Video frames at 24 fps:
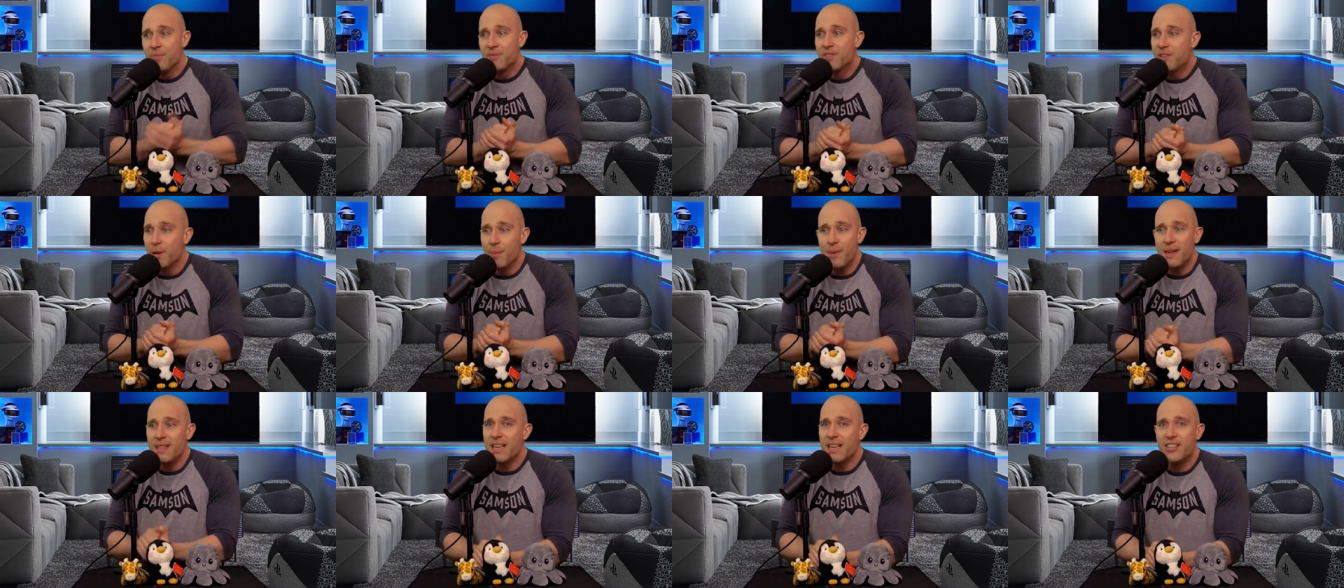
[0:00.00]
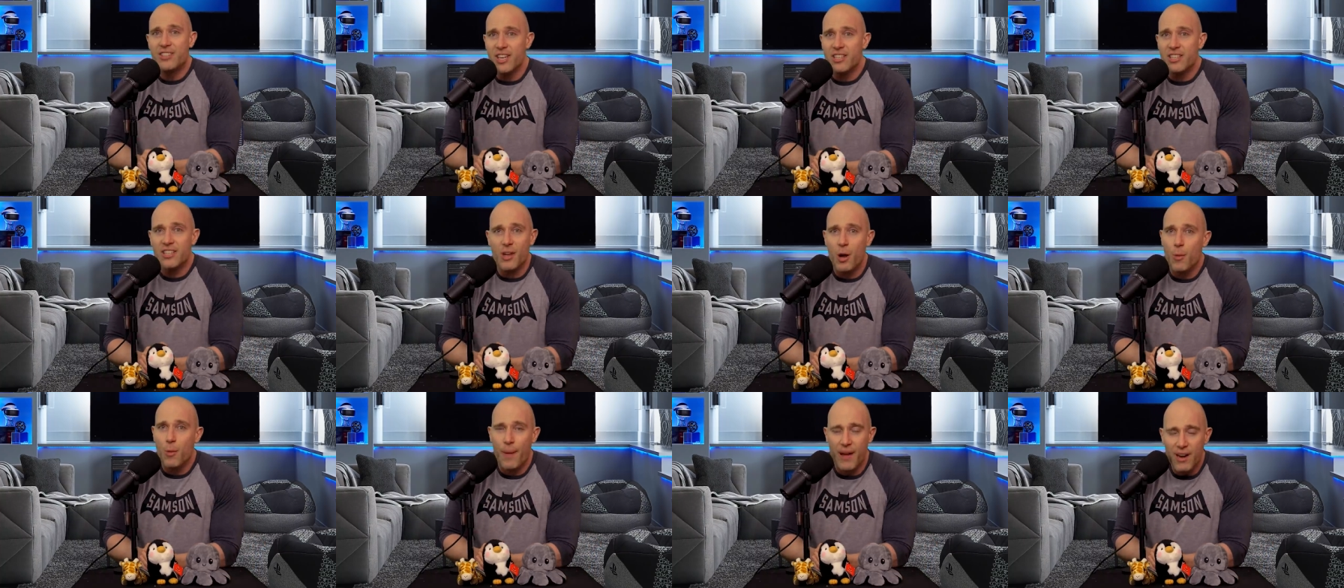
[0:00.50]
to me, there's just
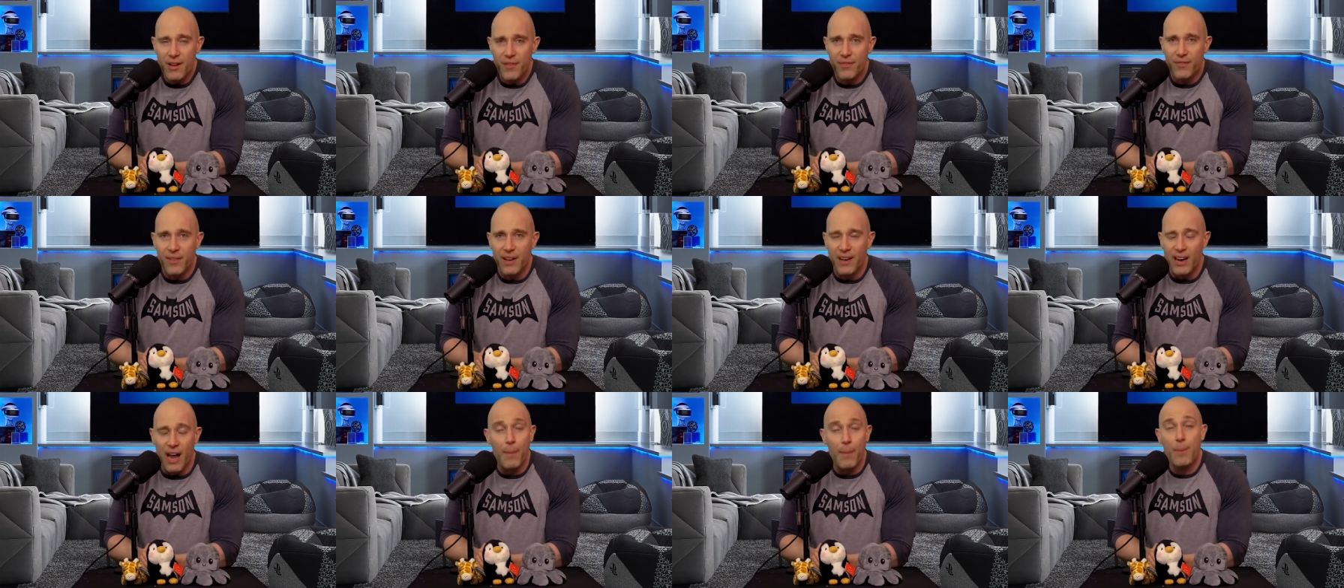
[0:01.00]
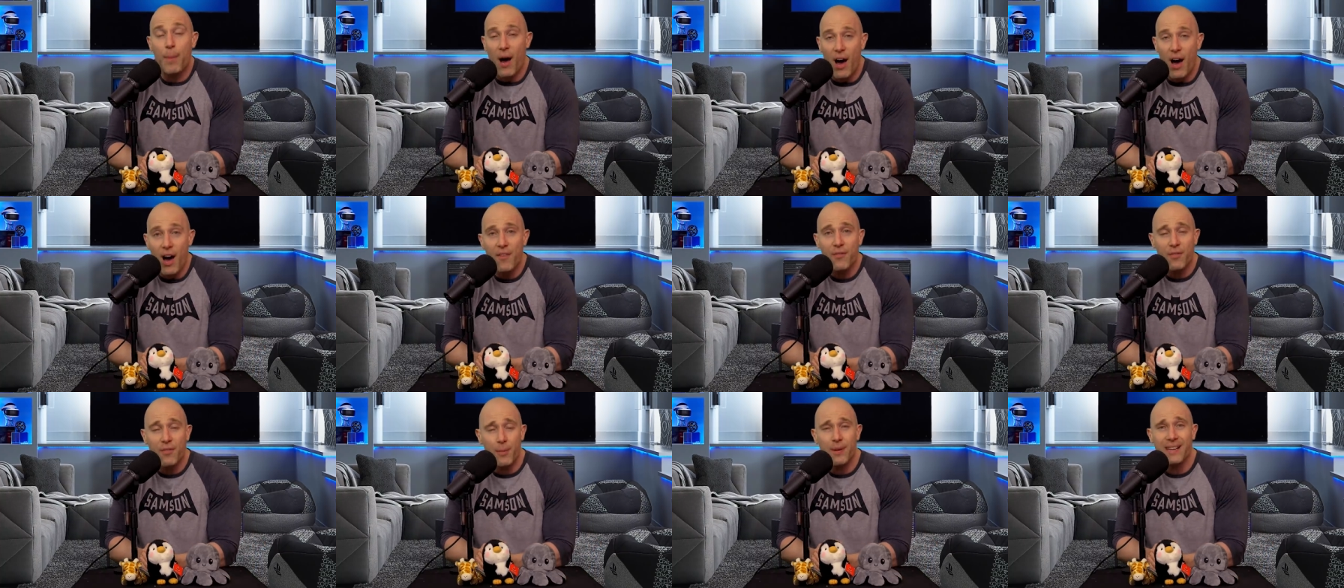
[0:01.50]
no benefit
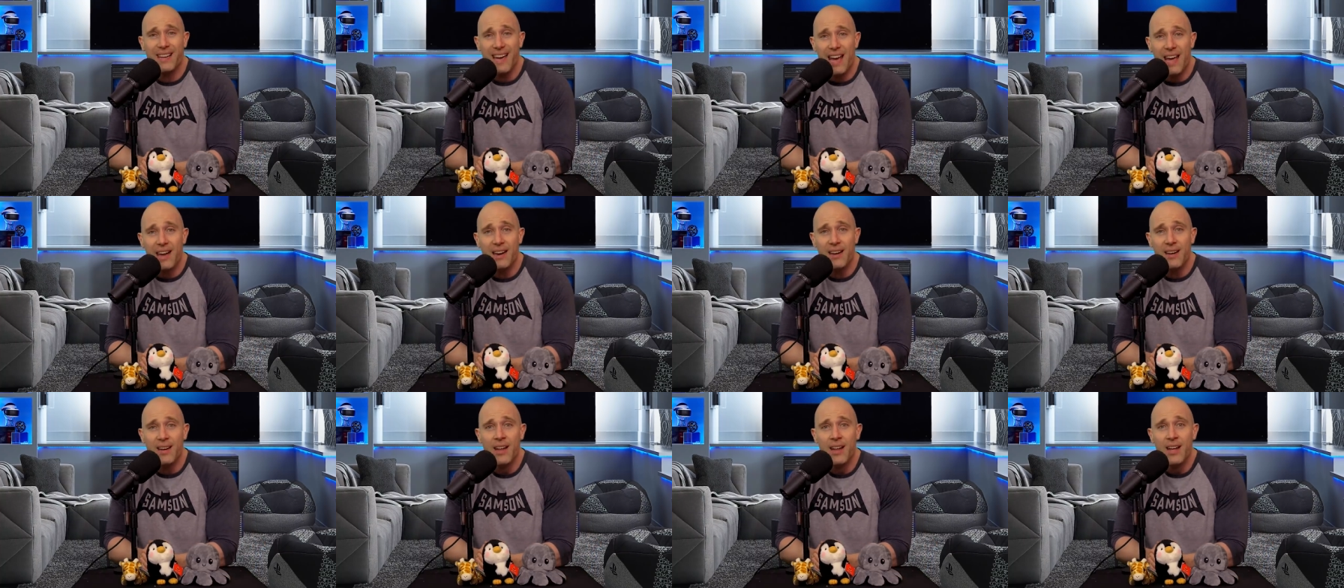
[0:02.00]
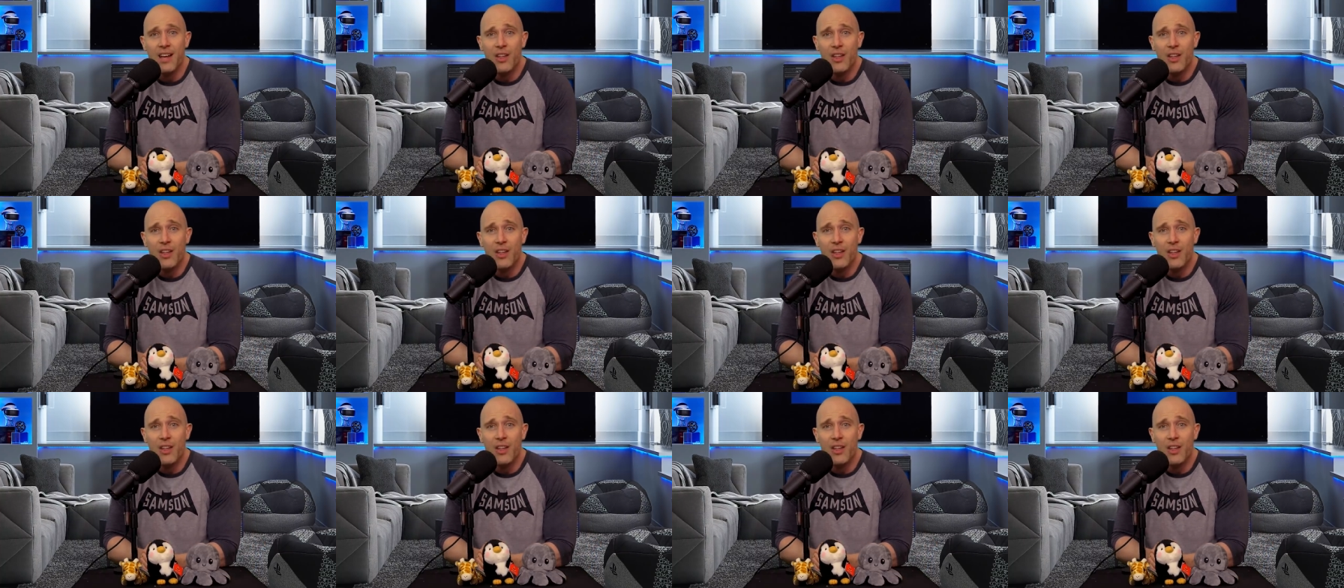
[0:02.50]
apart from again